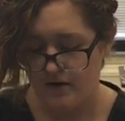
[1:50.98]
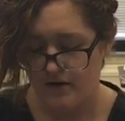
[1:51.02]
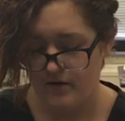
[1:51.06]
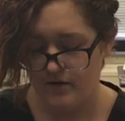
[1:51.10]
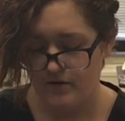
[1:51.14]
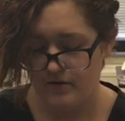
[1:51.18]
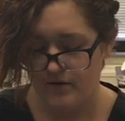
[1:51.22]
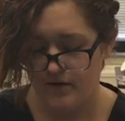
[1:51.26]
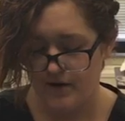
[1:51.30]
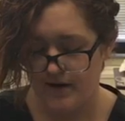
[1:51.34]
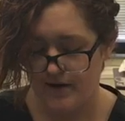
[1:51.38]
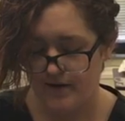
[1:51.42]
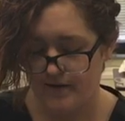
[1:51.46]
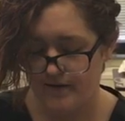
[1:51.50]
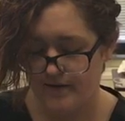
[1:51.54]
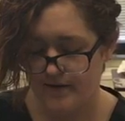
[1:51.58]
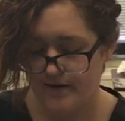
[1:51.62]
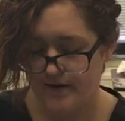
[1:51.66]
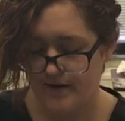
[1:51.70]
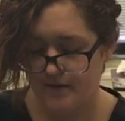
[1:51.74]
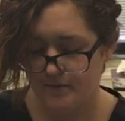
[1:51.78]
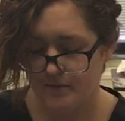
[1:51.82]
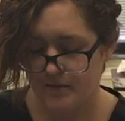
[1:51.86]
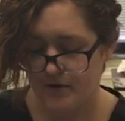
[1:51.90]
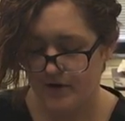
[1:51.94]
Alright,
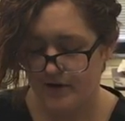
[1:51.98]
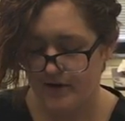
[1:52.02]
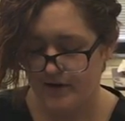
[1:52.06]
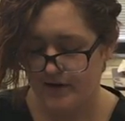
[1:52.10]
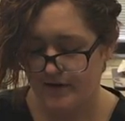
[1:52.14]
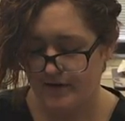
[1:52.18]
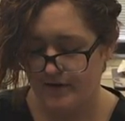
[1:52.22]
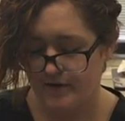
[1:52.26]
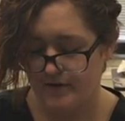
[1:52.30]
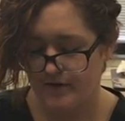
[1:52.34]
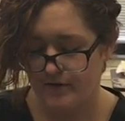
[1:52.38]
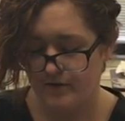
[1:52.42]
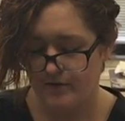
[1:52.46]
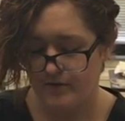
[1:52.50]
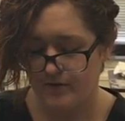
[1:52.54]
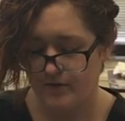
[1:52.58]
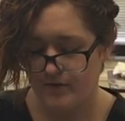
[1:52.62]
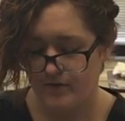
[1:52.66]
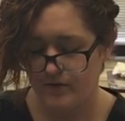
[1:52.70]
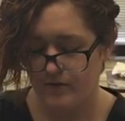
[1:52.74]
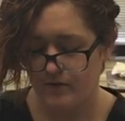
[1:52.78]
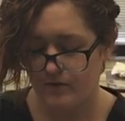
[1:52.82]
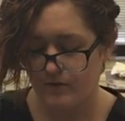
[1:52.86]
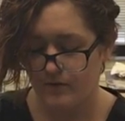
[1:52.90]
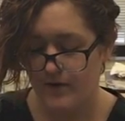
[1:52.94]
then I'm gonna
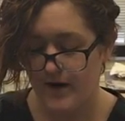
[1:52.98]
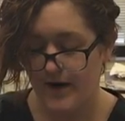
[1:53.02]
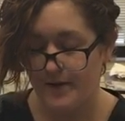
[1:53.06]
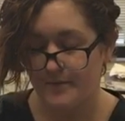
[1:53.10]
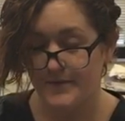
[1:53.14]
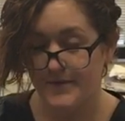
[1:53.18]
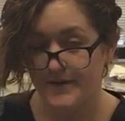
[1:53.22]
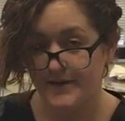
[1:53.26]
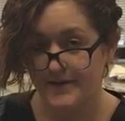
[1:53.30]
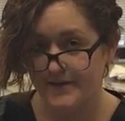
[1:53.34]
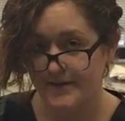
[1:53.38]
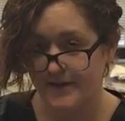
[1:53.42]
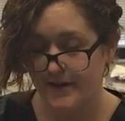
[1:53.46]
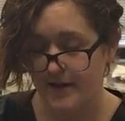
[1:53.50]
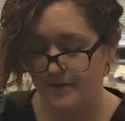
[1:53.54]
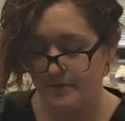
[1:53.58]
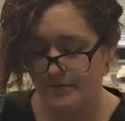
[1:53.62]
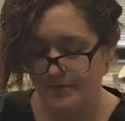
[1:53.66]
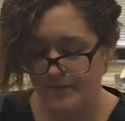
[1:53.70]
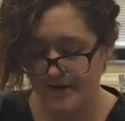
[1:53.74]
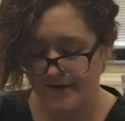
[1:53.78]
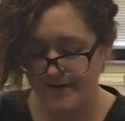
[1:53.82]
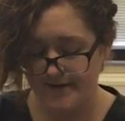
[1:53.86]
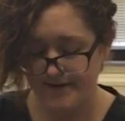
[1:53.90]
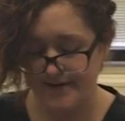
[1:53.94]
wrap this up
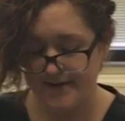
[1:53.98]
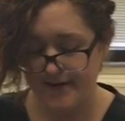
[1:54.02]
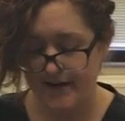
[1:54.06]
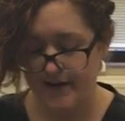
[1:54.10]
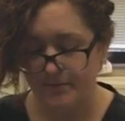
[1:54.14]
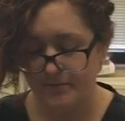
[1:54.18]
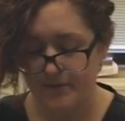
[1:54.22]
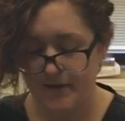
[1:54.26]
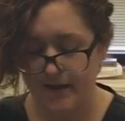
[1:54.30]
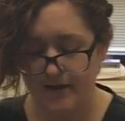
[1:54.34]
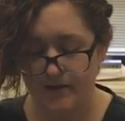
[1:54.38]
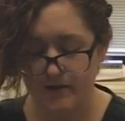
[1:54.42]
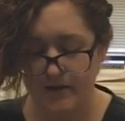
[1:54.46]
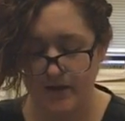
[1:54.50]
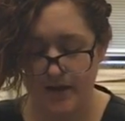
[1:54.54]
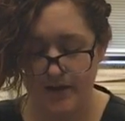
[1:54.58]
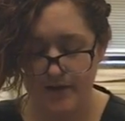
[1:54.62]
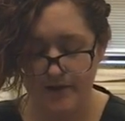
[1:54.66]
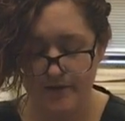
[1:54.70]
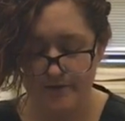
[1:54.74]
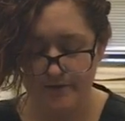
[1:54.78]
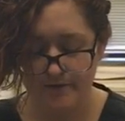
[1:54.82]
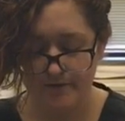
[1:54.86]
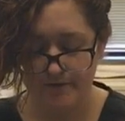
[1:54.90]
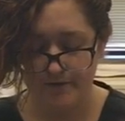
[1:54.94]
inside my
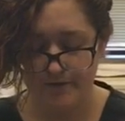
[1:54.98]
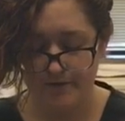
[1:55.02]
glove